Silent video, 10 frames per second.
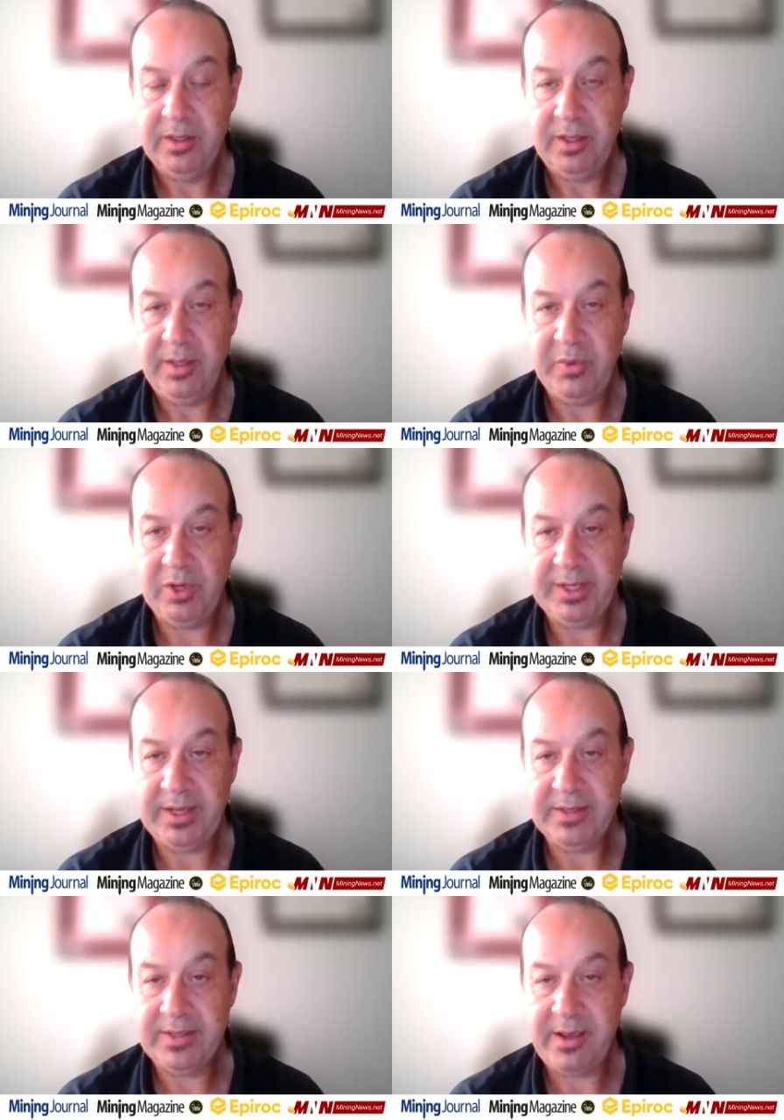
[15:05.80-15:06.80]
Epiroc
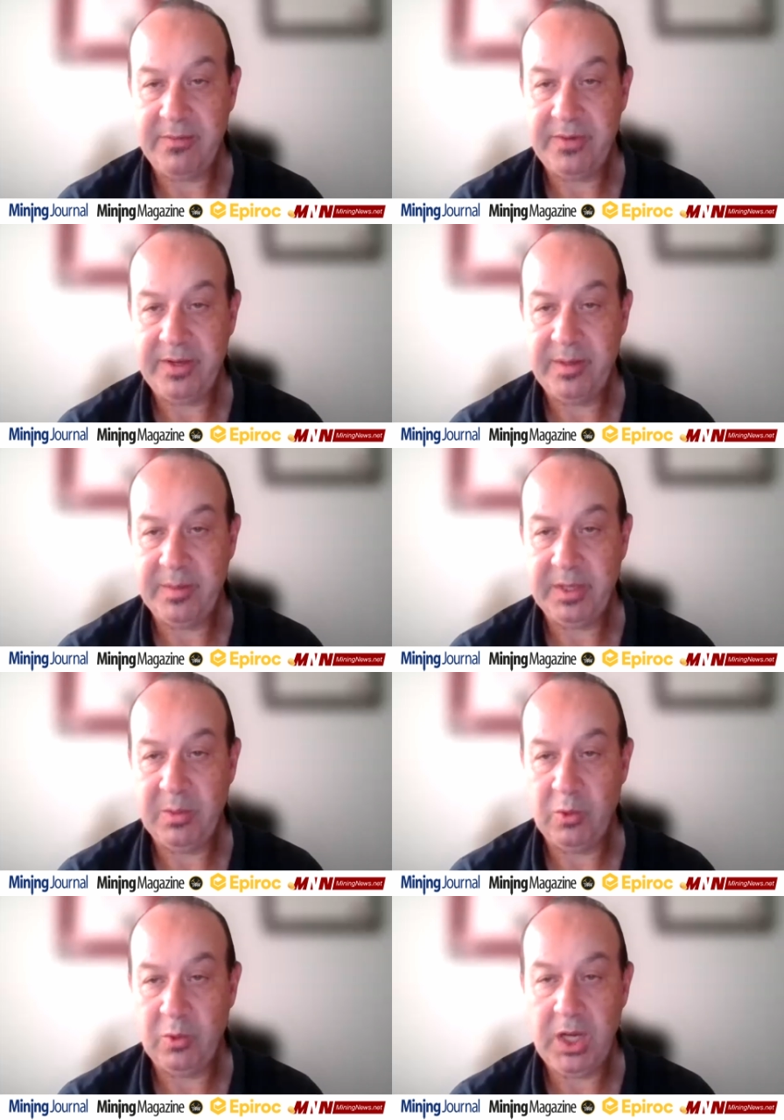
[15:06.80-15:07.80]
does have um,
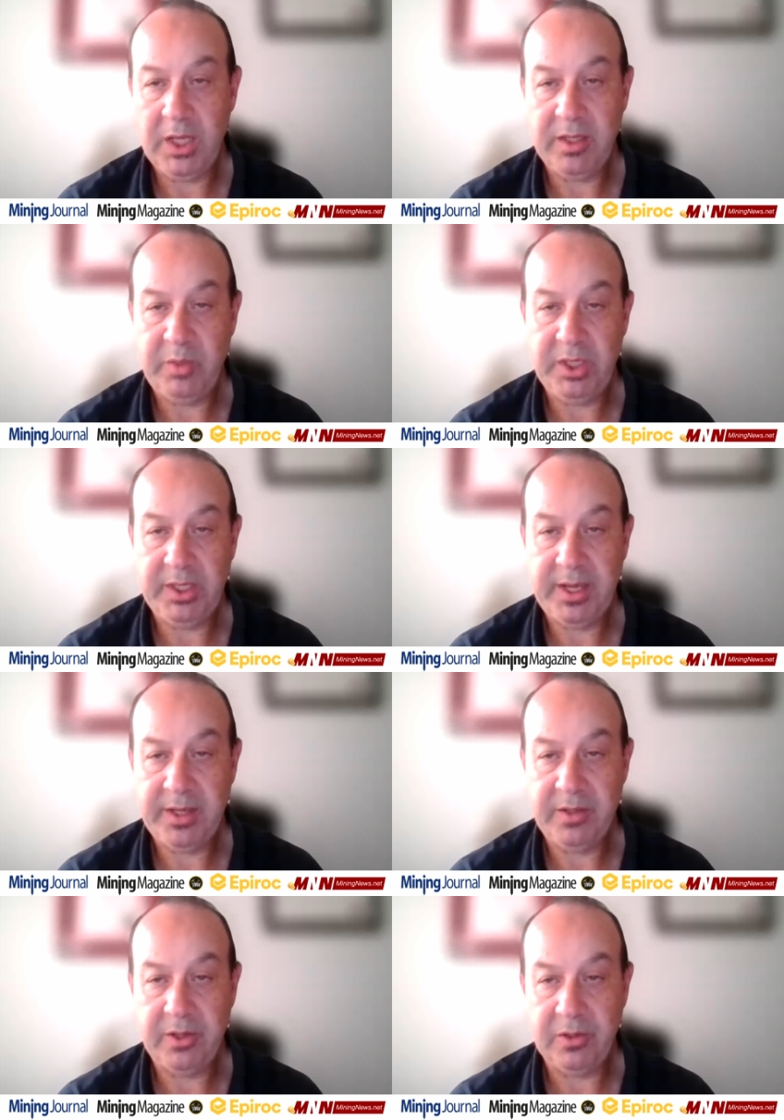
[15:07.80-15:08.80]
widely
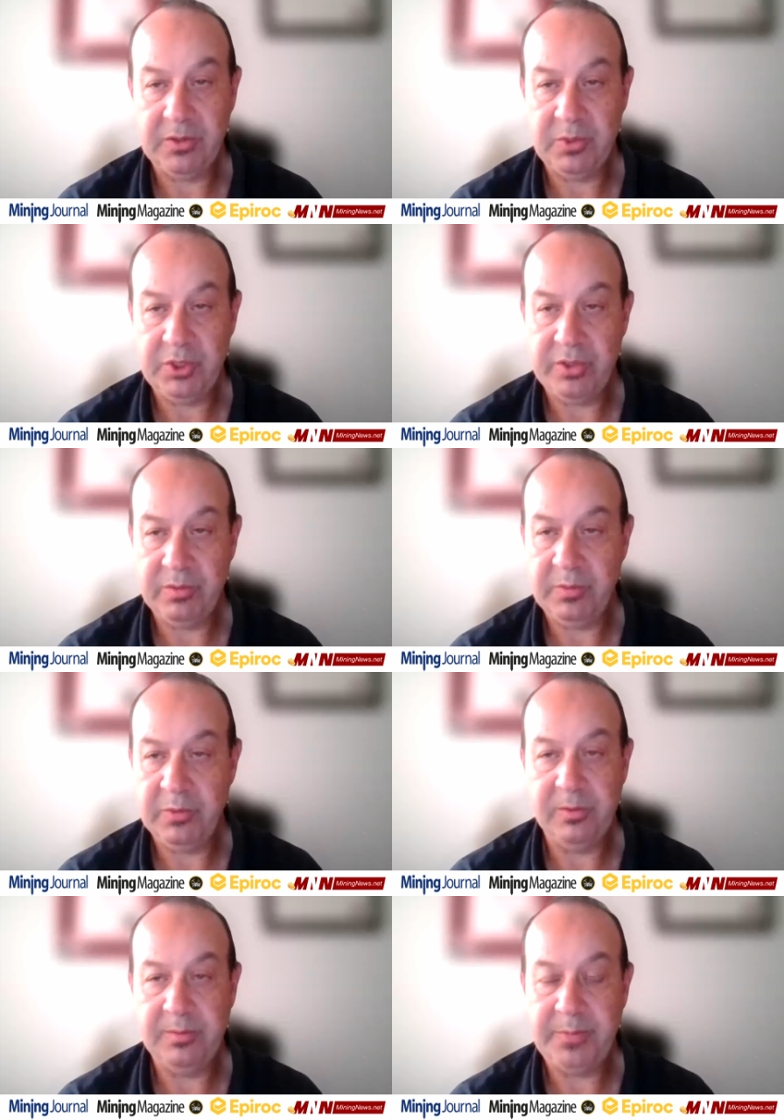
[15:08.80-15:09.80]
communicated goals, which are
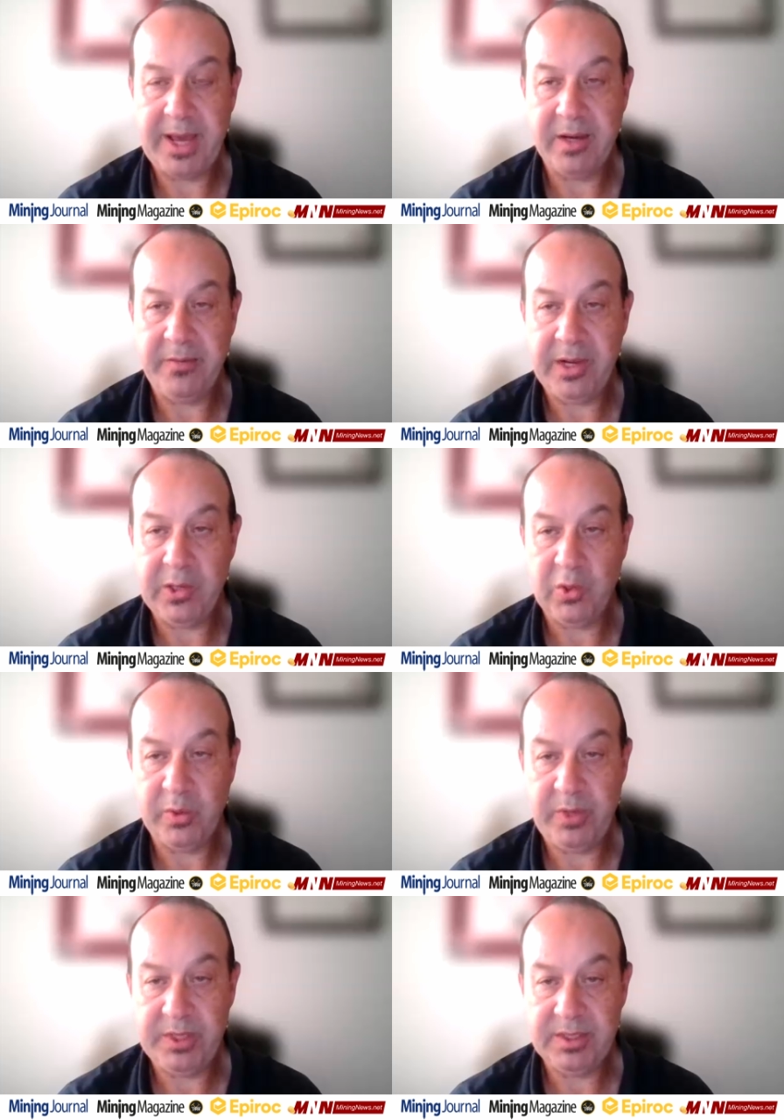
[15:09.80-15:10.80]
part of our
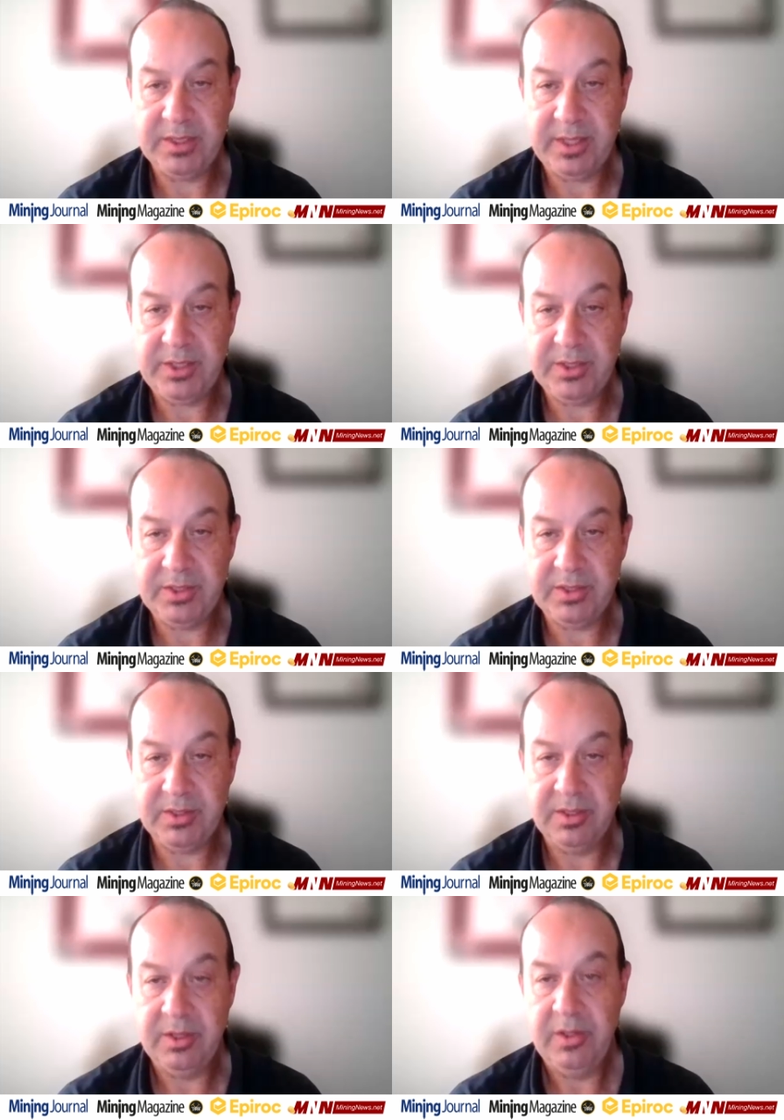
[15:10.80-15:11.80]
corporate presentations and
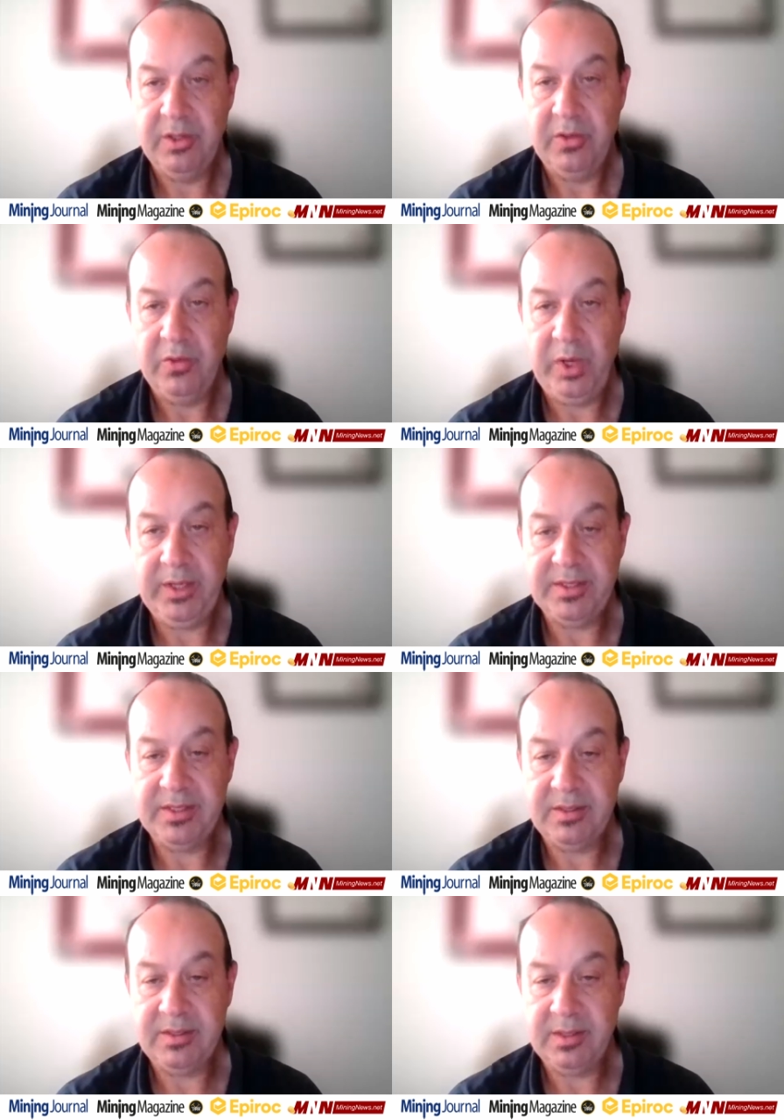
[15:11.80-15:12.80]
really,
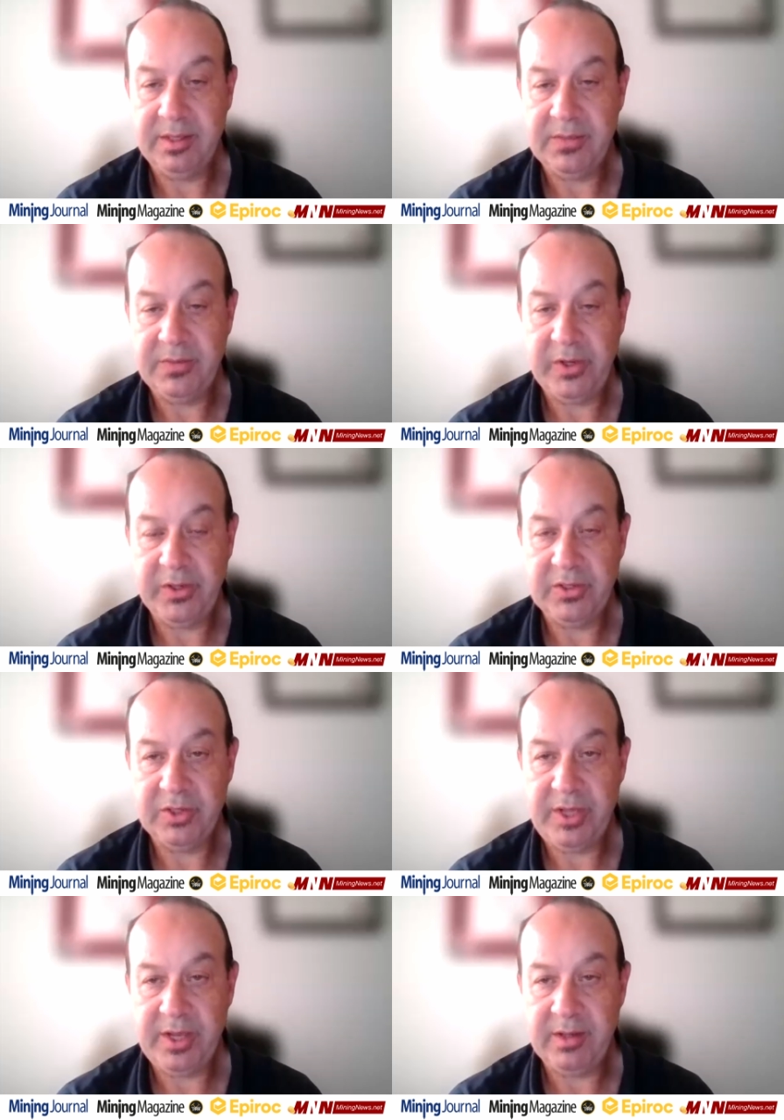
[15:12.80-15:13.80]
I guess, focus
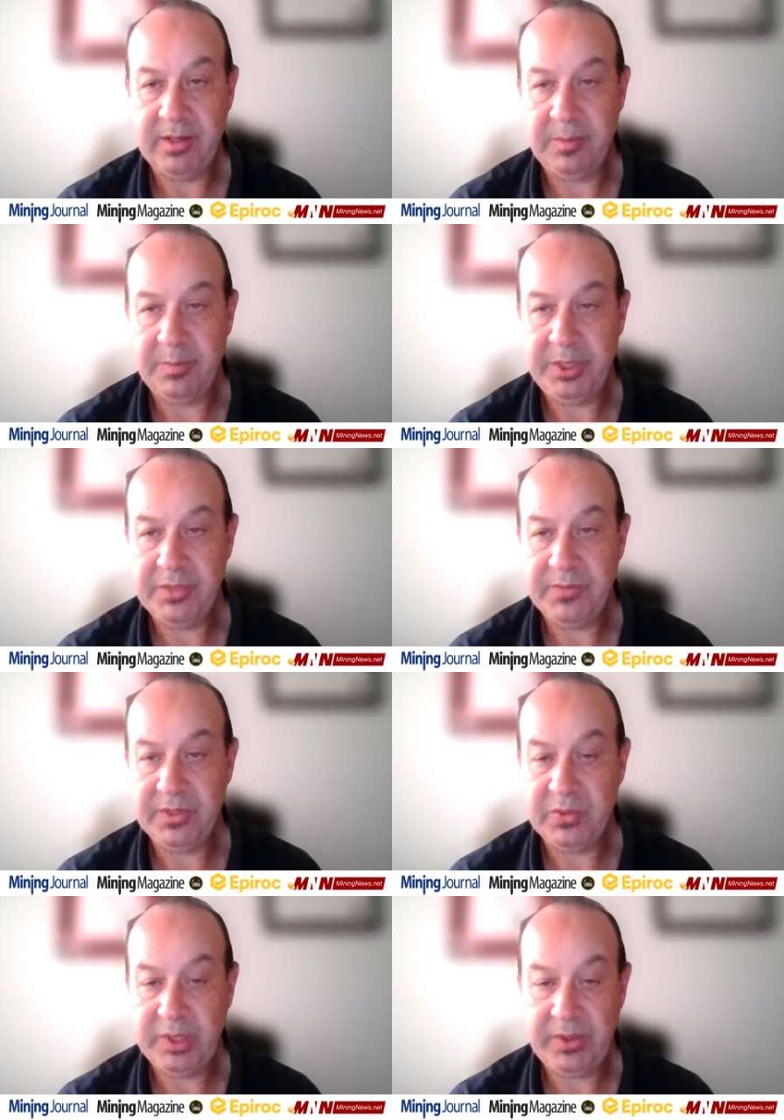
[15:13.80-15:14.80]
on our ambitions uh,
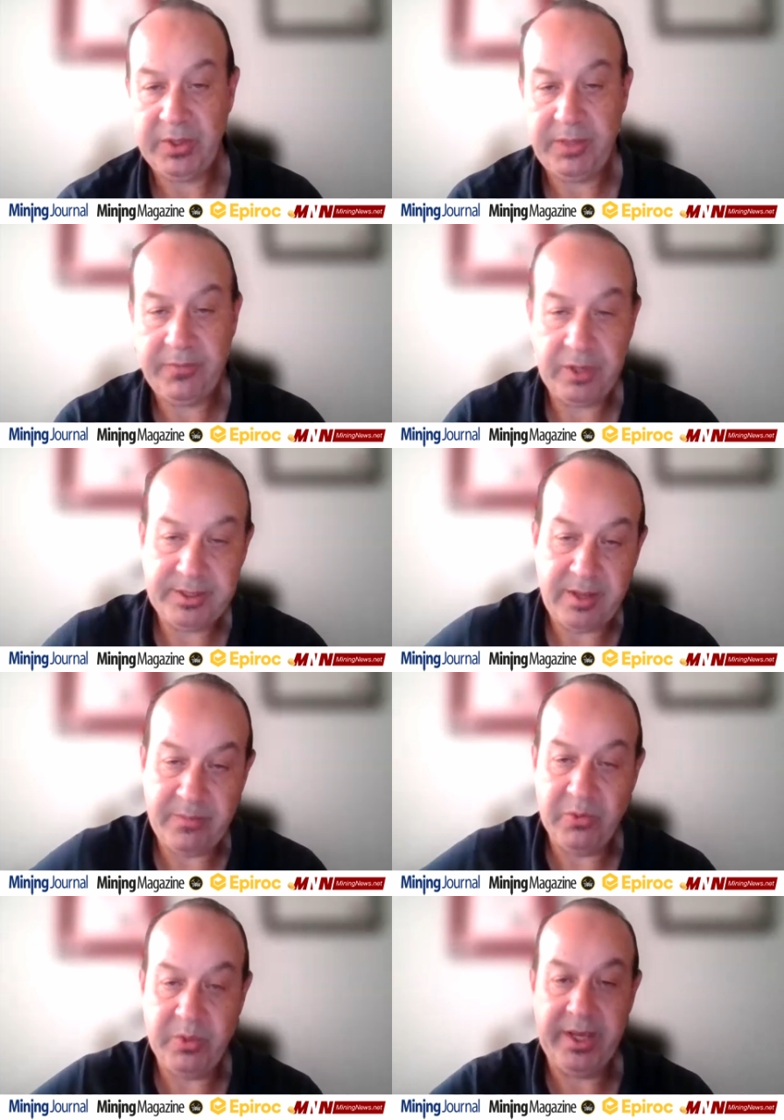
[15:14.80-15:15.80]
for 2030. For
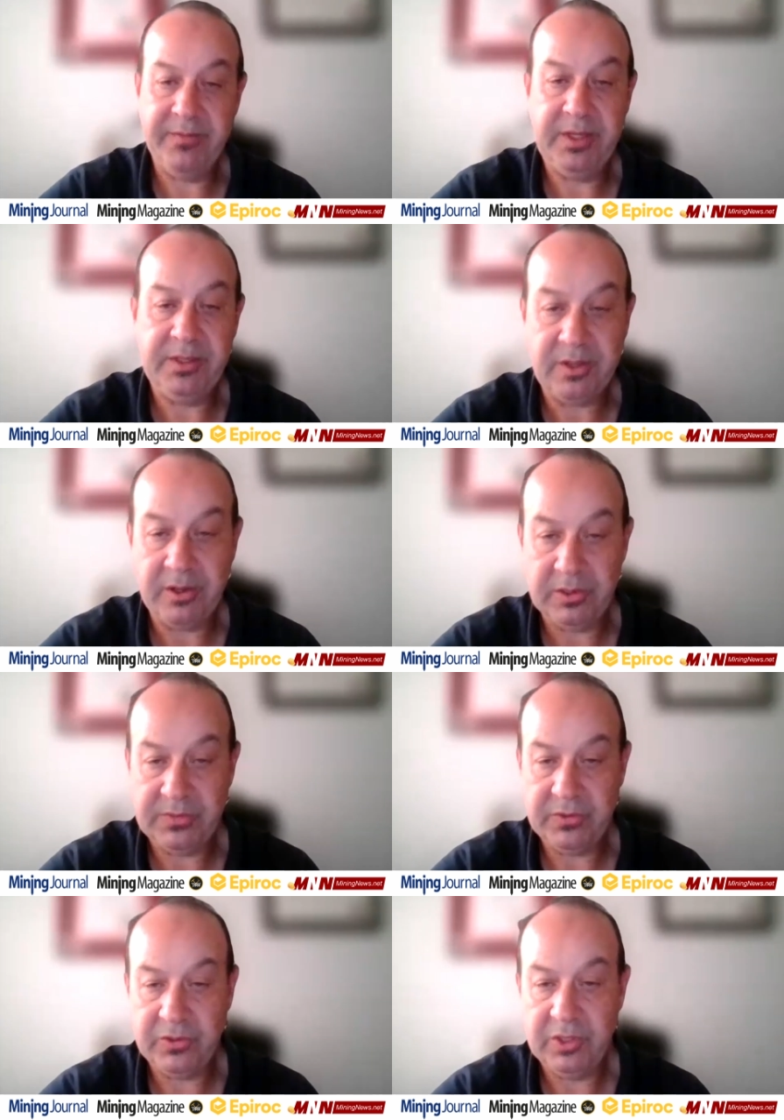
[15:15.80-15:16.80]
example, we have these goals
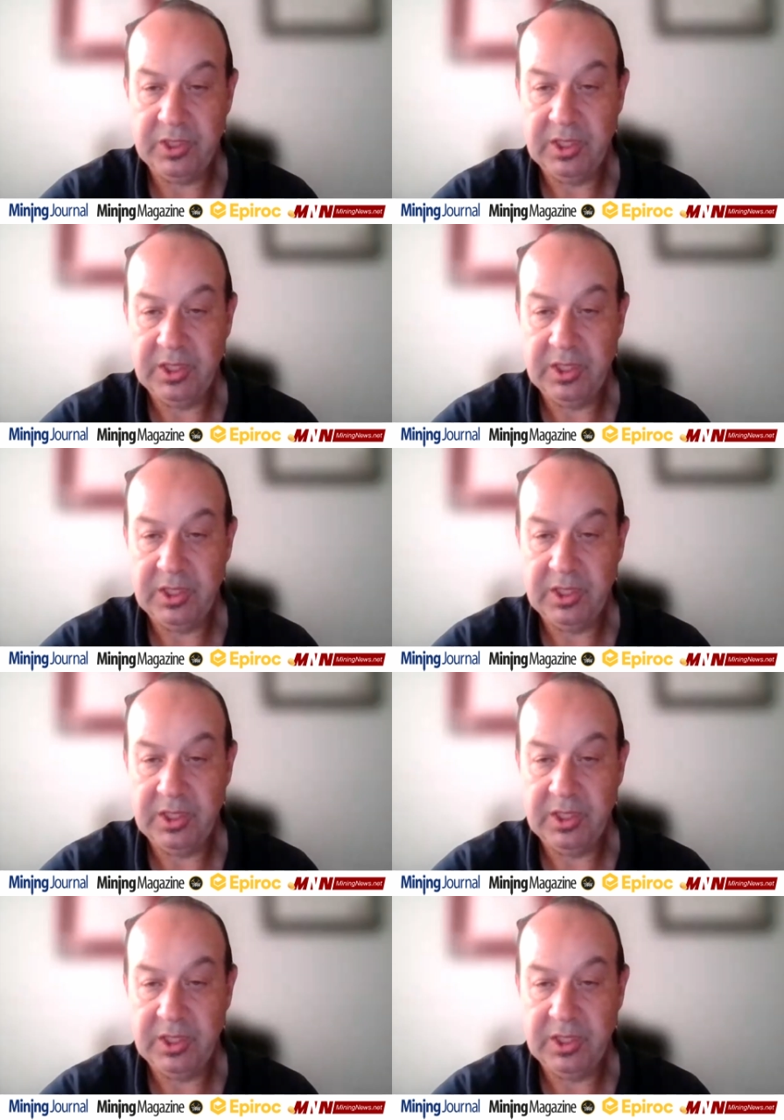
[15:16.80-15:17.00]
for